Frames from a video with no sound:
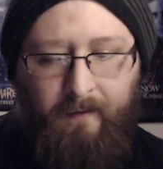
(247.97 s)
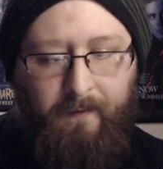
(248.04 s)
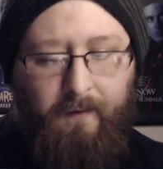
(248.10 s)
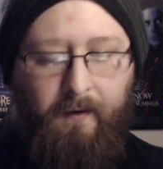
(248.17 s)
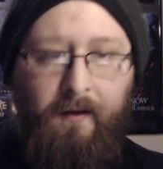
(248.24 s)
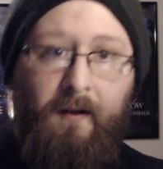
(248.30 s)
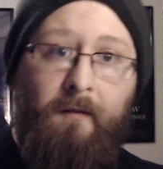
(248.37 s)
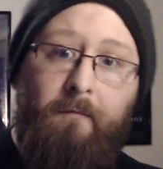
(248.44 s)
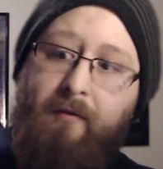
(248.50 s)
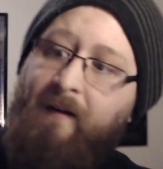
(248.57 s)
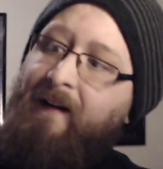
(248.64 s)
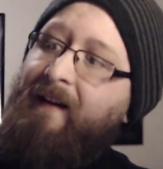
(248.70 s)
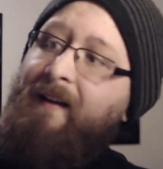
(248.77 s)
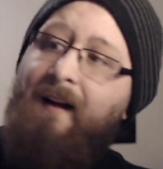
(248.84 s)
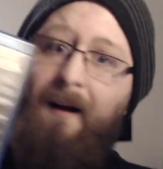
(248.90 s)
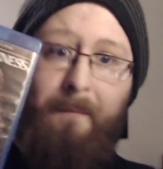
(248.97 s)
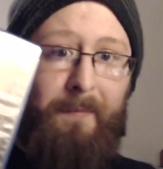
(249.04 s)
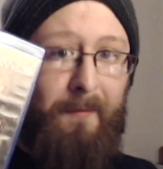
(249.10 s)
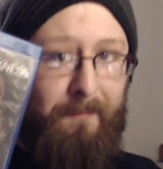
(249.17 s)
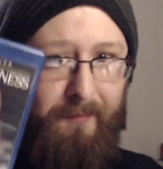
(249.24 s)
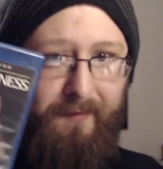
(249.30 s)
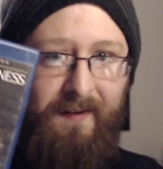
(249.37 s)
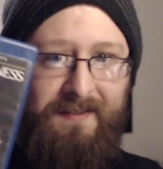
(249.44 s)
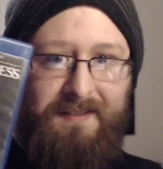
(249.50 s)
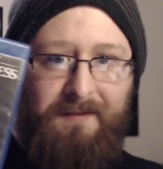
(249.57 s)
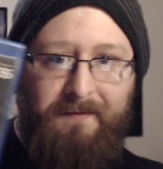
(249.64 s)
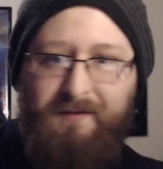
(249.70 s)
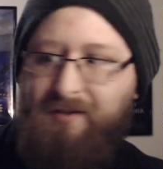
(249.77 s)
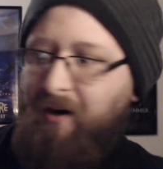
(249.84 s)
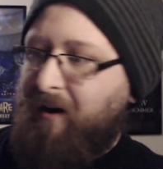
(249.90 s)
They're going to bring up Prince
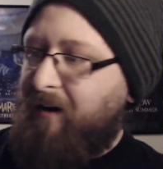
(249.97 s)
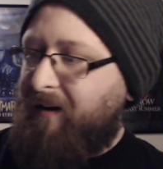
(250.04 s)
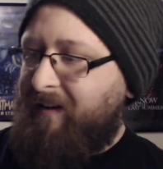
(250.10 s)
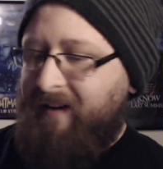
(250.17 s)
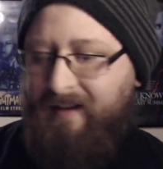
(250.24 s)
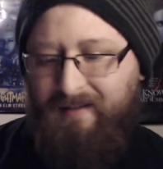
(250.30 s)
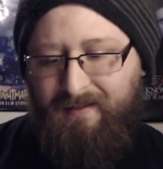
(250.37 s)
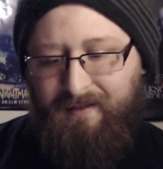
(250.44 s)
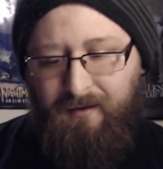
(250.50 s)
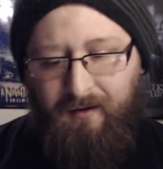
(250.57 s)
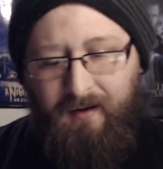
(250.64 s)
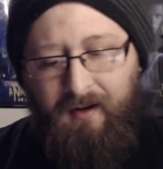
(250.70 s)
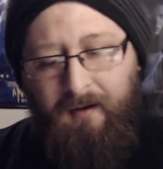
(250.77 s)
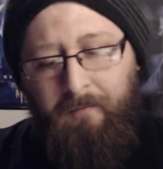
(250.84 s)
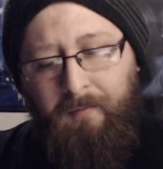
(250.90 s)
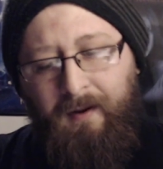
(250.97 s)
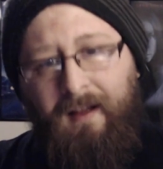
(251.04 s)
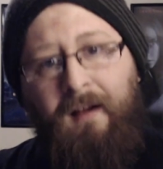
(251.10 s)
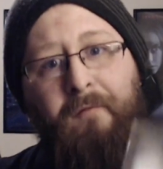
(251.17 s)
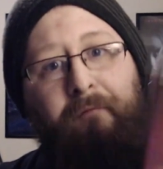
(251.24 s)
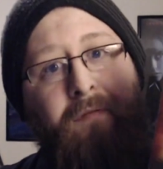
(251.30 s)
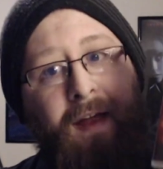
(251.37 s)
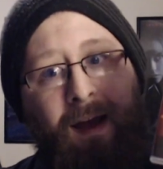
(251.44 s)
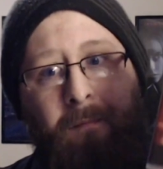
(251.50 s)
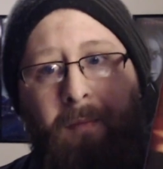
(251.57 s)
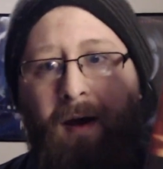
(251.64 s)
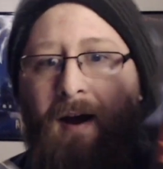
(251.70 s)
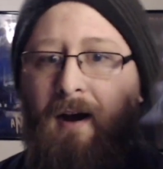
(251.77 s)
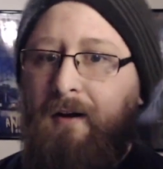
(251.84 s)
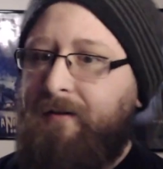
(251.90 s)
of Darkness. They're going to bring up
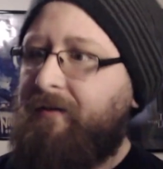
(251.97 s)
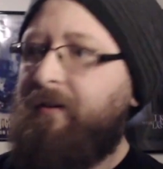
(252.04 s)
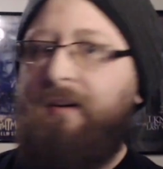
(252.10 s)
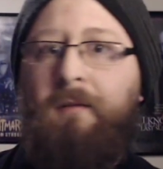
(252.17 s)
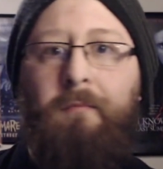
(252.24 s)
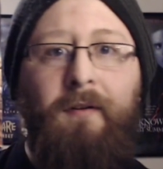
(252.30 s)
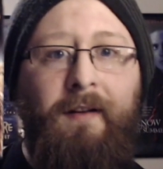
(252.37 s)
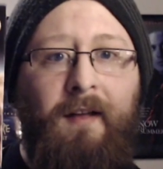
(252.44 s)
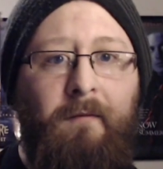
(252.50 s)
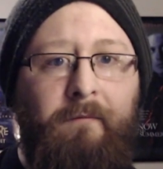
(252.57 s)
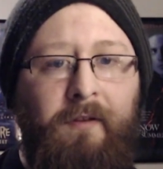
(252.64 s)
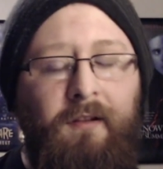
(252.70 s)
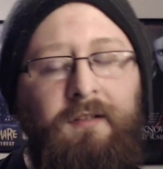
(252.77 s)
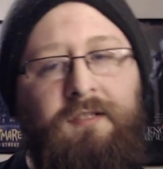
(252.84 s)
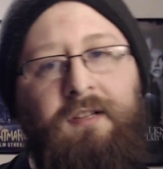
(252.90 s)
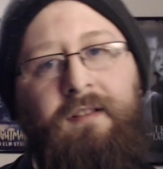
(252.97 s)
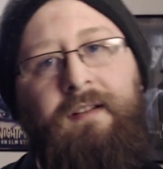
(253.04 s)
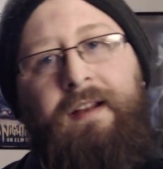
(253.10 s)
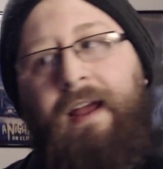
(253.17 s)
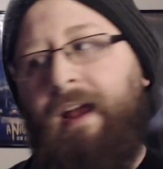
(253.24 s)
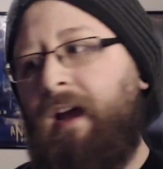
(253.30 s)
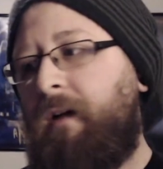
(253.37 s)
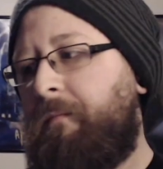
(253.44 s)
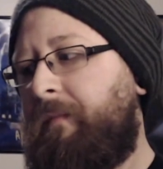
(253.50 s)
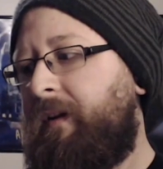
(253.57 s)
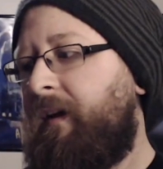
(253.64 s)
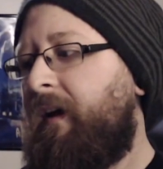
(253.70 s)
vampires. They're going to bring up Village of the Damned.